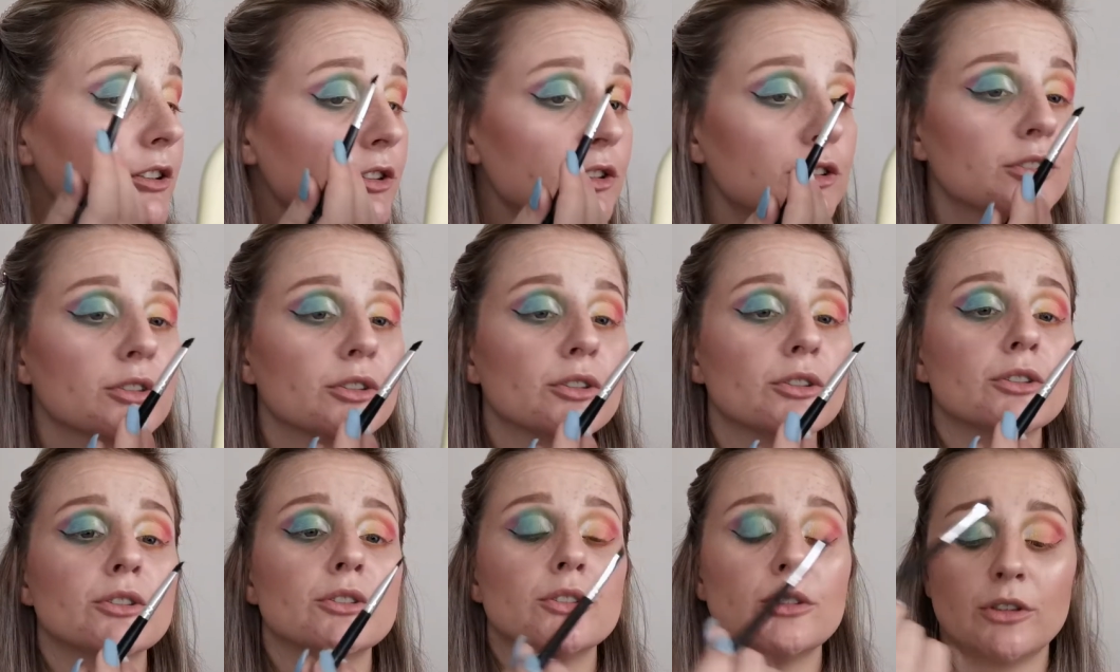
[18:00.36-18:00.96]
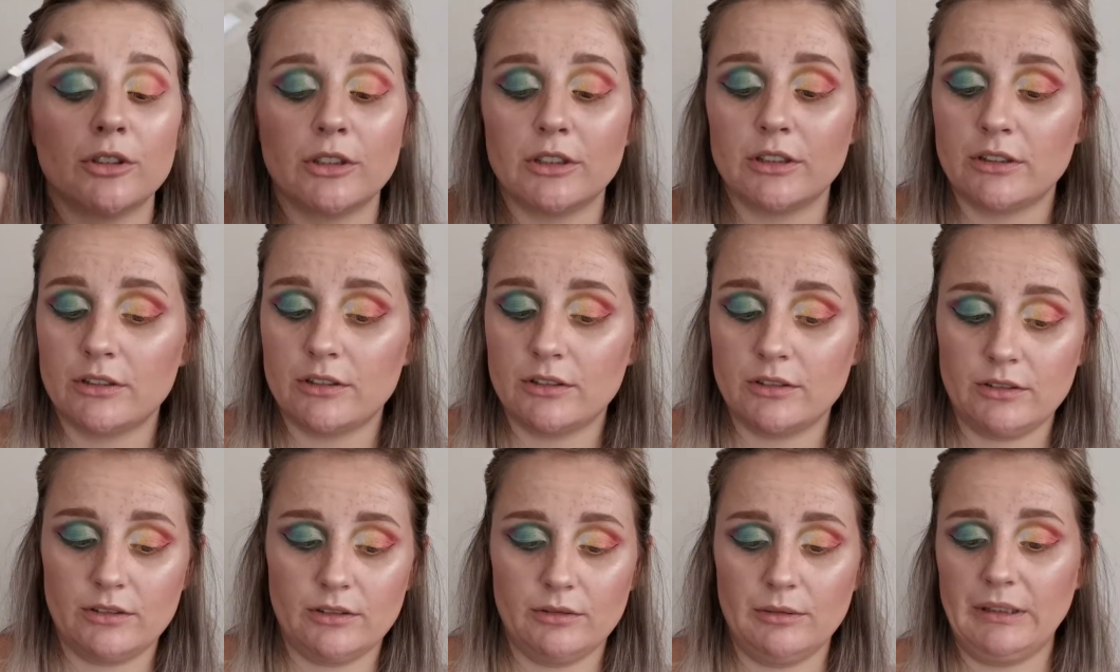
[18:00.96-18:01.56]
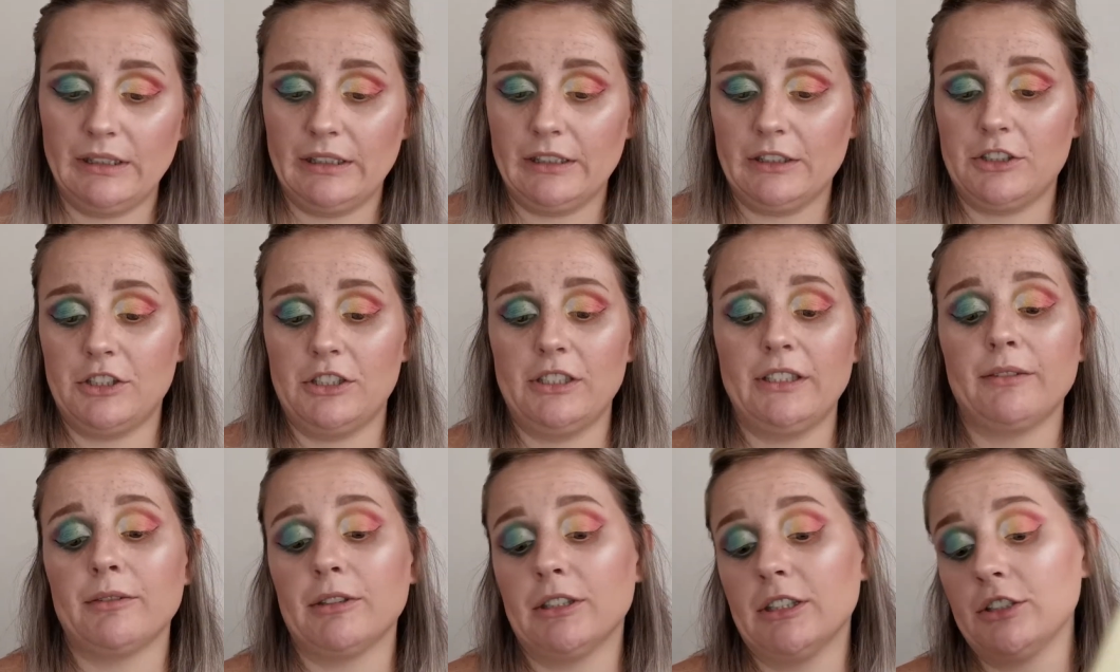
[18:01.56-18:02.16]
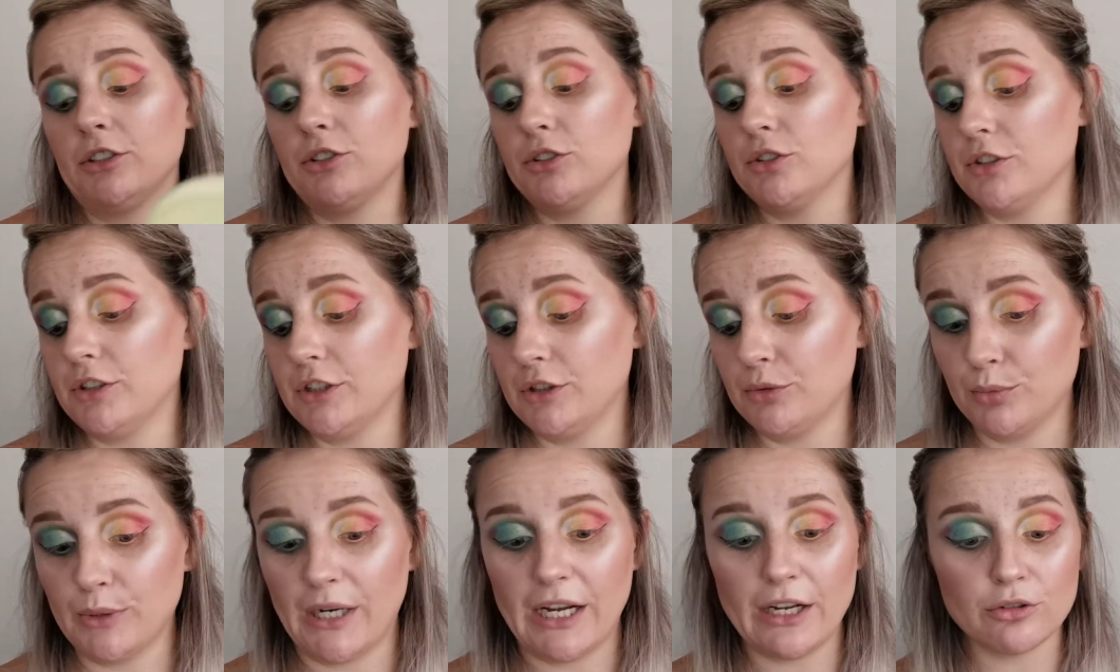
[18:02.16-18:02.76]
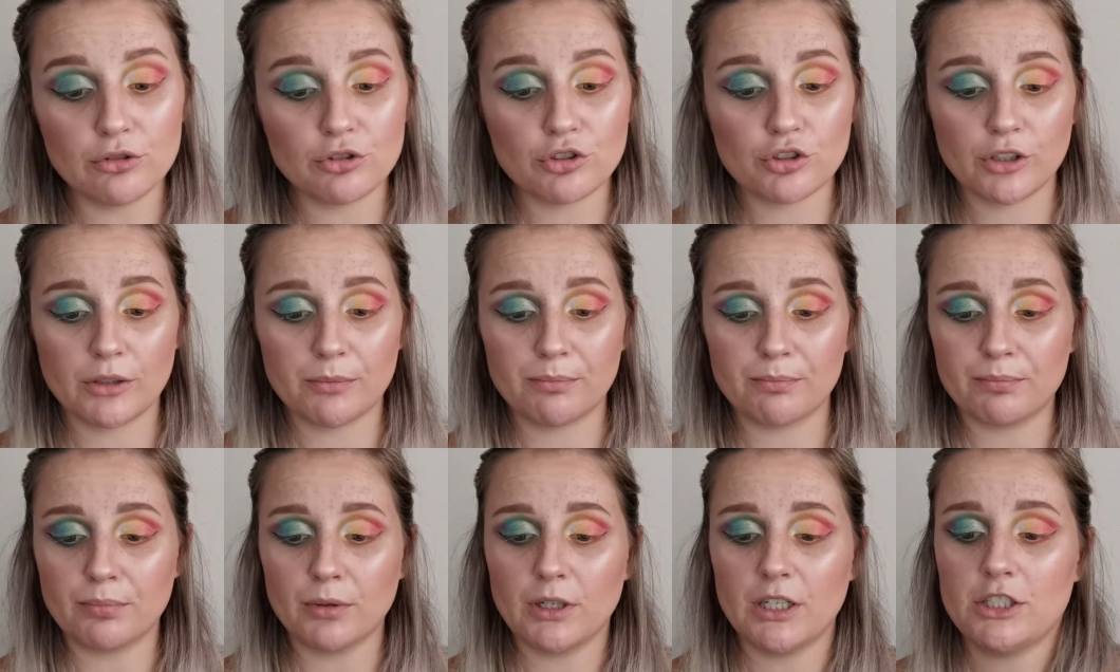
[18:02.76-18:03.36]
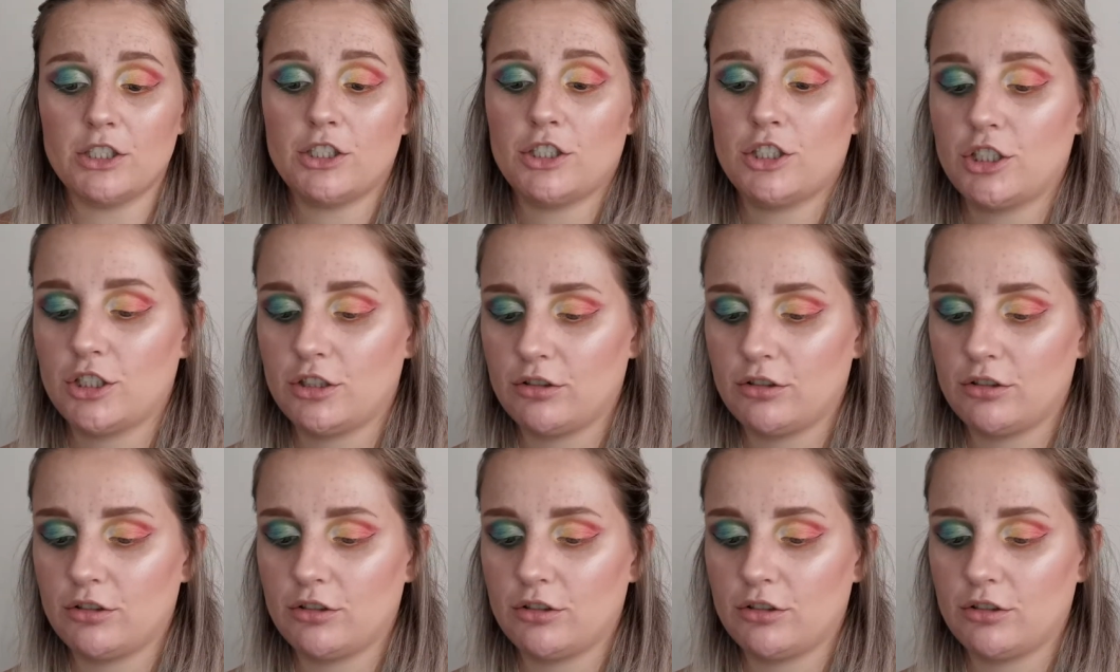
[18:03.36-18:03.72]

to go, actually I'm going to do the round tip brush,